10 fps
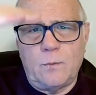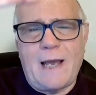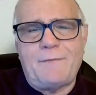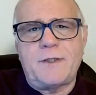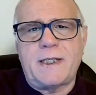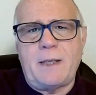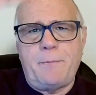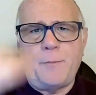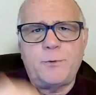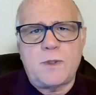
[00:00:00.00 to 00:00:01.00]
we have to
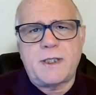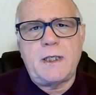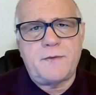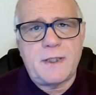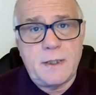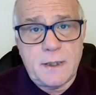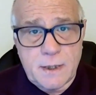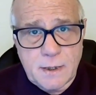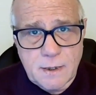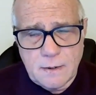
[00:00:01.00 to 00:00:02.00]
step up to a state of
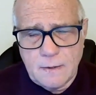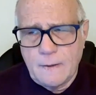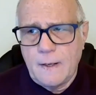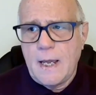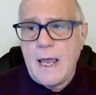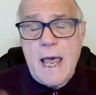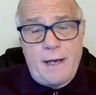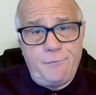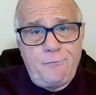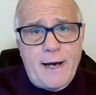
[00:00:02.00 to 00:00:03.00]
synthesis.
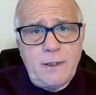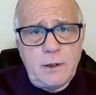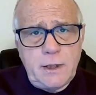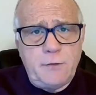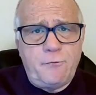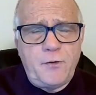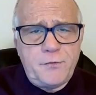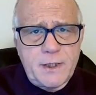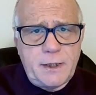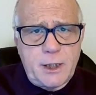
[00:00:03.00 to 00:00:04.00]
And finally, the
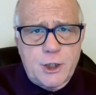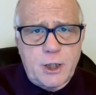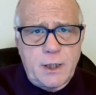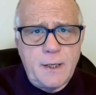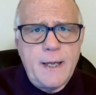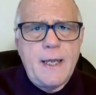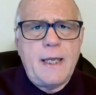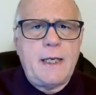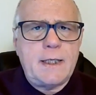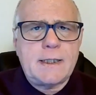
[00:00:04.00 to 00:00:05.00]
fifth condition
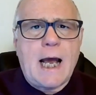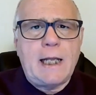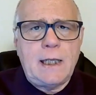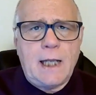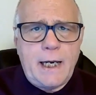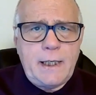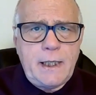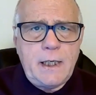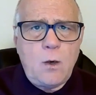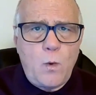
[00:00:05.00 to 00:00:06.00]
is
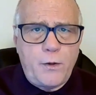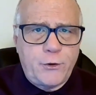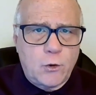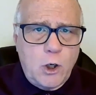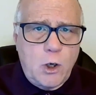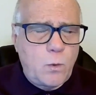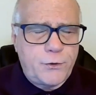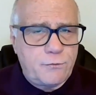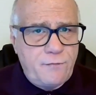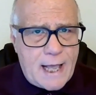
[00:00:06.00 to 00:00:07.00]
aligning with your
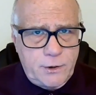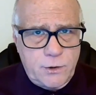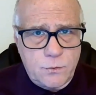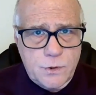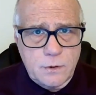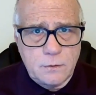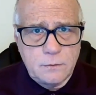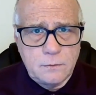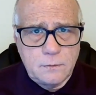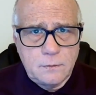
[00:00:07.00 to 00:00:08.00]
values.
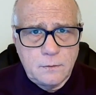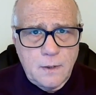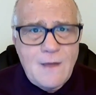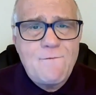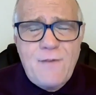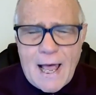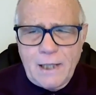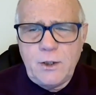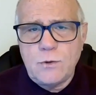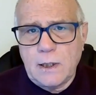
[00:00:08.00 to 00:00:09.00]

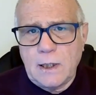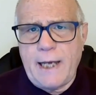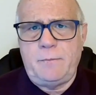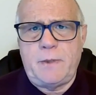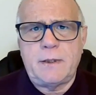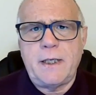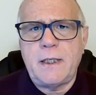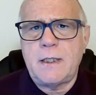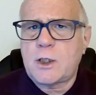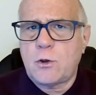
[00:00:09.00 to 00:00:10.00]
Values alignment
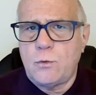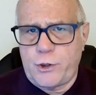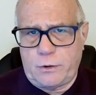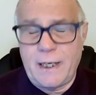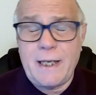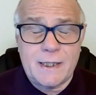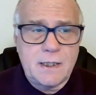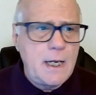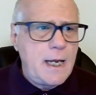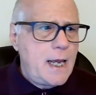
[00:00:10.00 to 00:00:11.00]
is crucial. It's